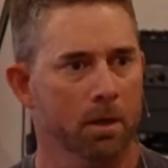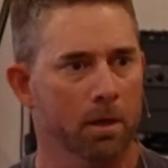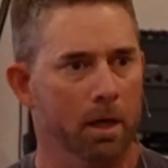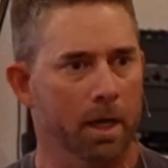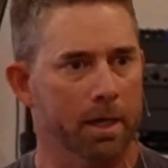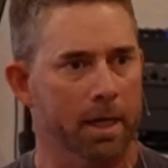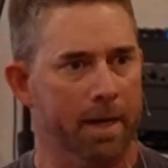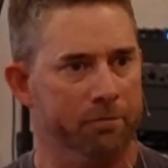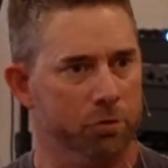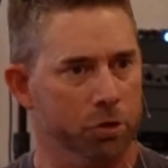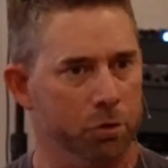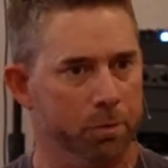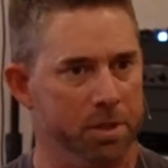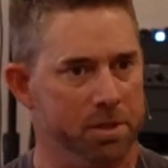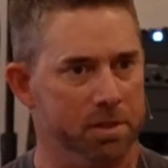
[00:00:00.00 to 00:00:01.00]
And after
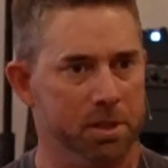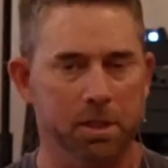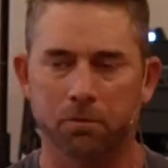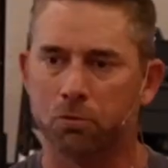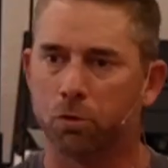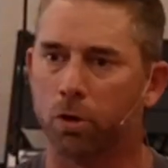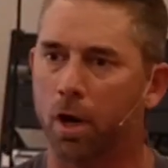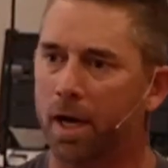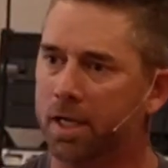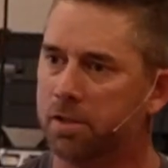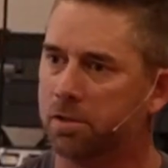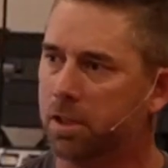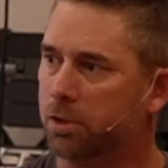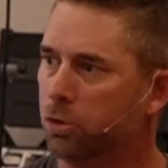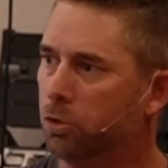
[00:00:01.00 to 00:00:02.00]
you receive
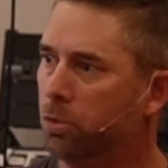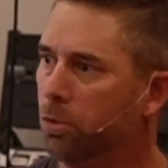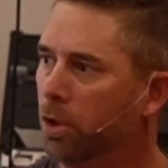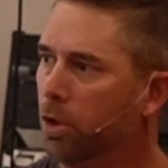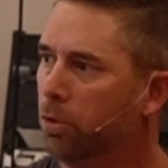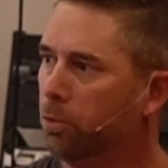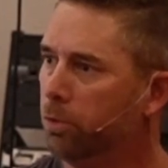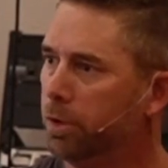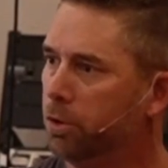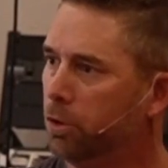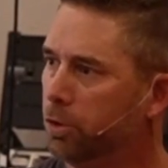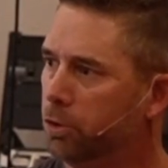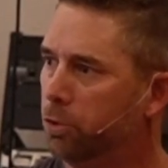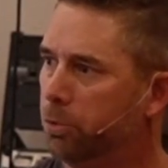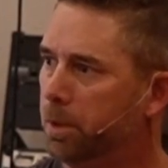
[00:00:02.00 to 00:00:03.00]
Christ and you, you know,
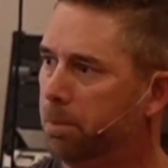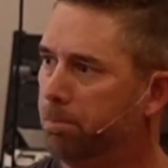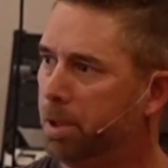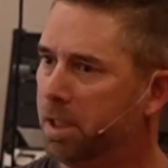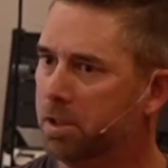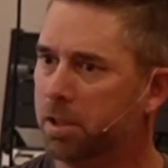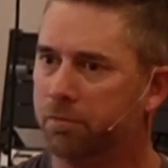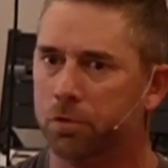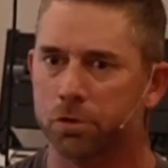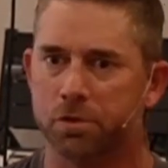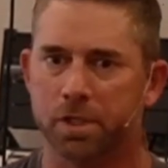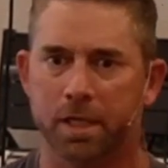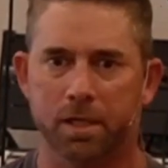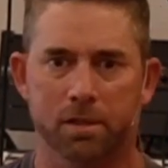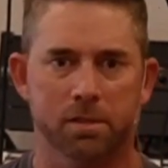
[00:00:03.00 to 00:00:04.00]
you repent of your
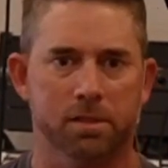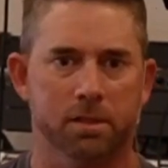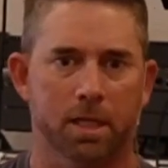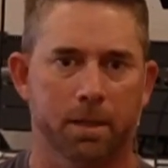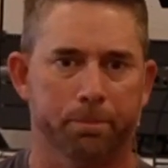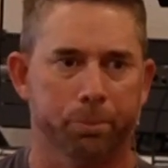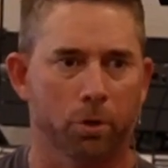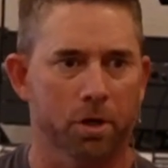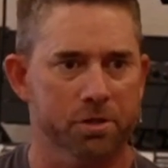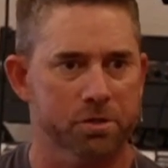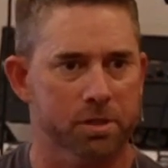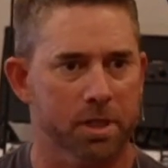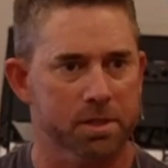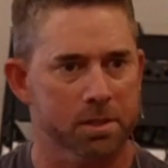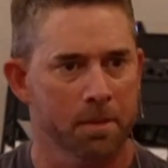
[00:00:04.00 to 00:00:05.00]
sins in that
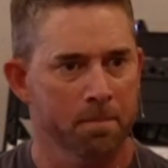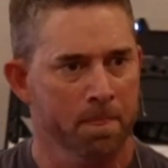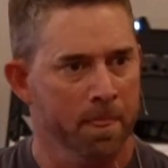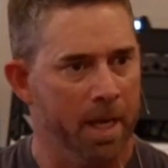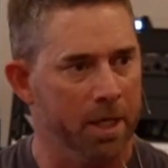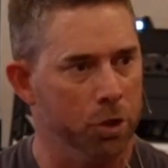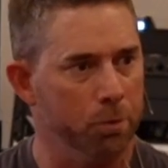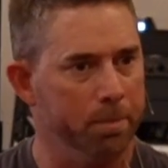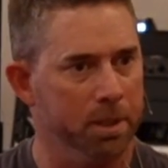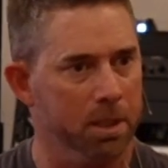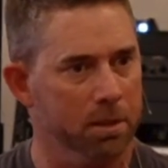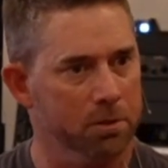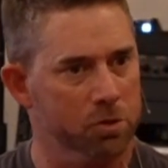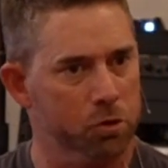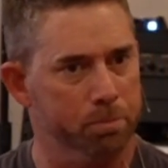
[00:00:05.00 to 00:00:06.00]
process, and you
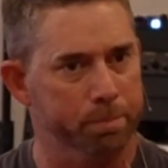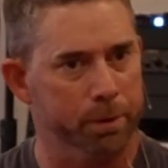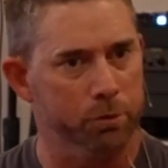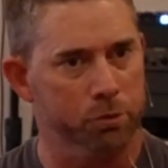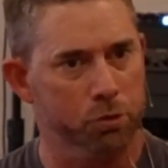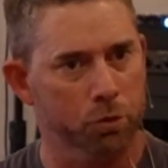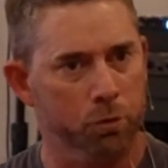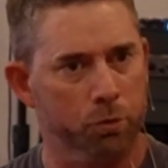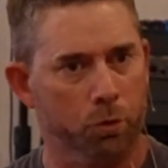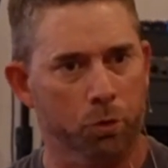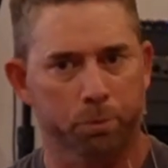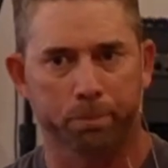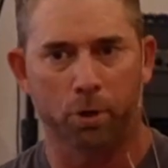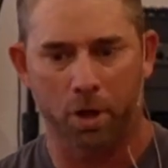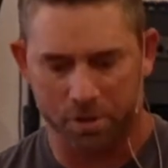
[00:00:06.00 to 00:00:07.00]
begin a spiritual
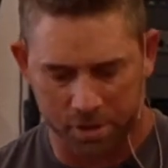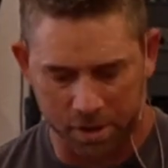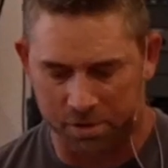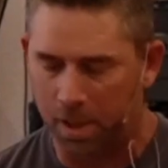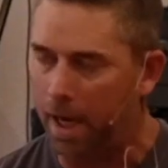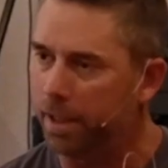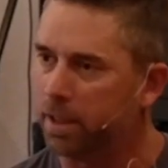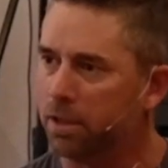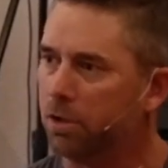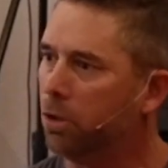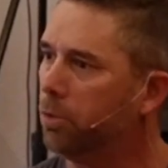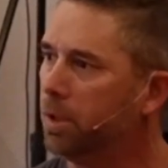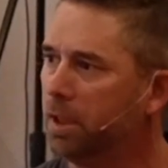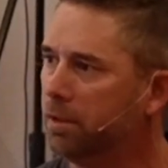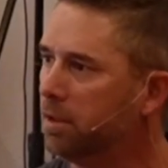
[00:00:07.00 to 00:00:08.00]
growth process. I didn't
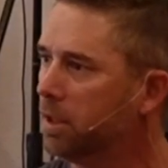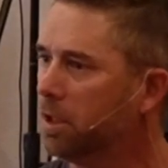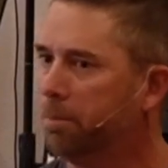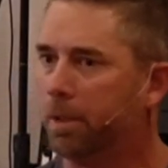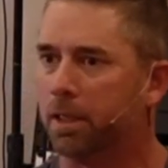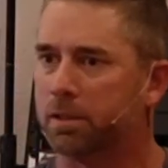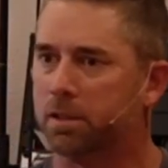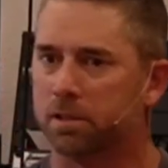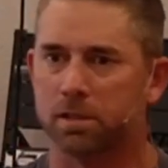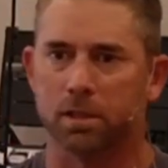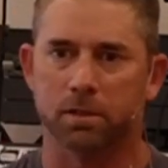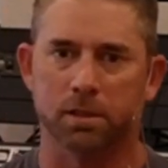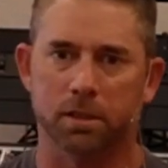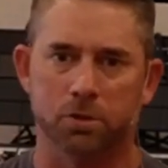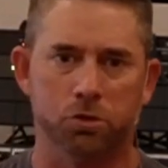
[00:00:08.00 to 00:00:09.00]
know anything about this
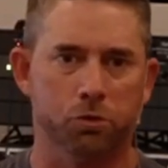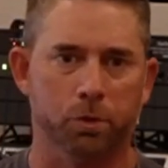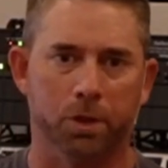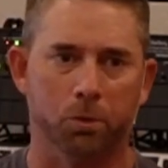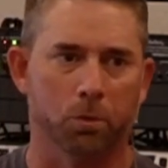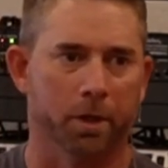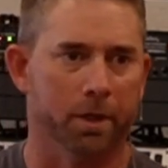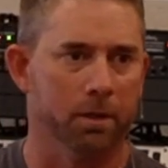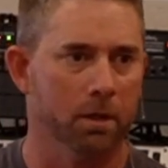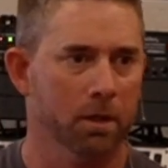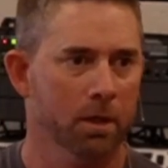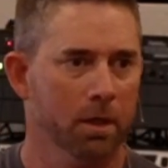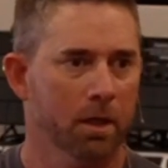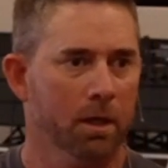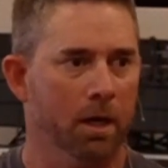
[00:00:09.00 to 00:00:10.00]
at the age 21.
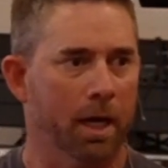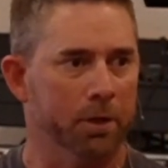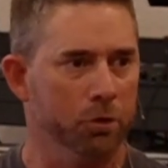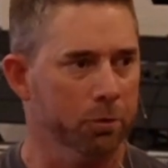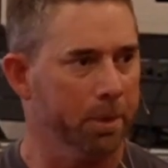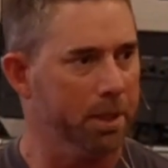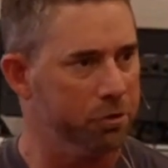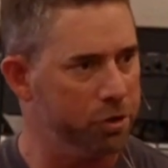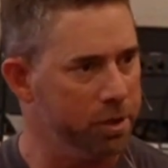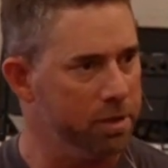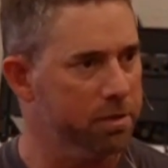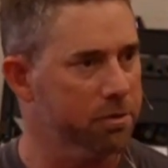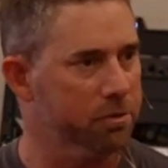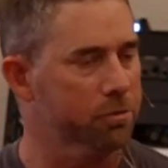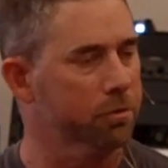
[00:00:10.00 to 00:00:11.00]
I knew about
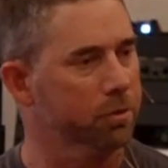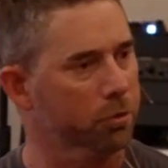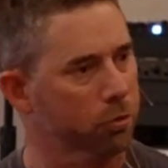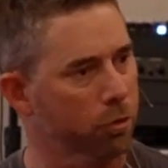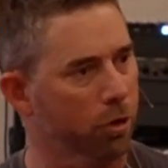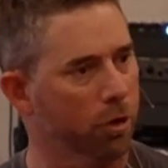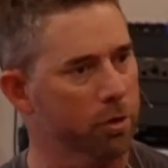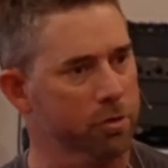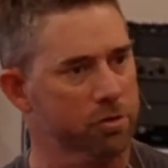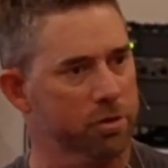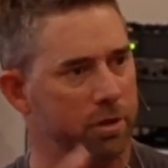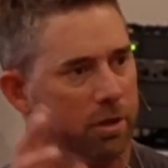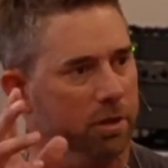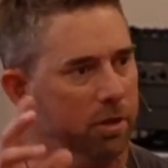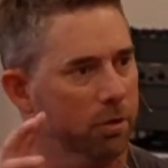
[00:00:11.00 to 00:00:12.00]
Jesus on the cross,
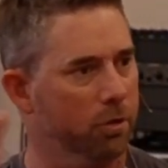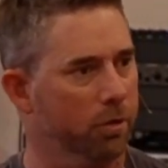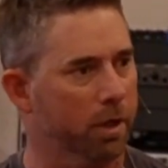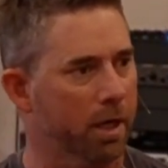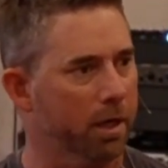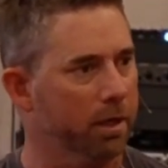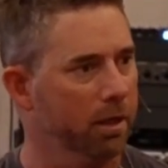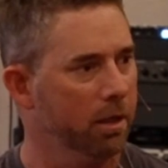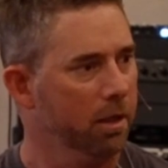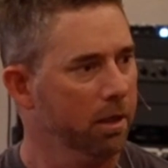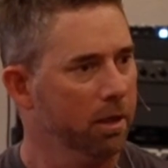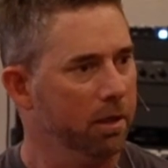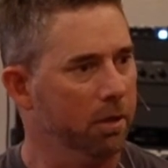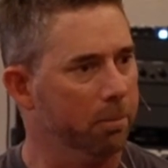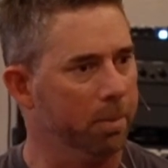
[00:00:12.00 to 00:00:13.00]
and you know, and I, you
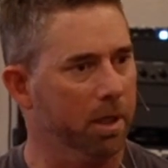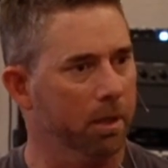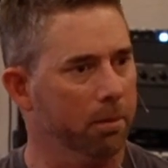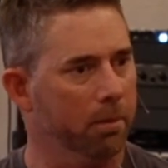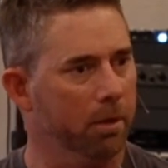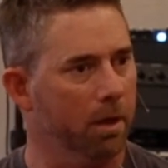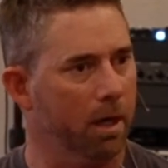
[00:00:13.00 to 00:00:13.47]
know, but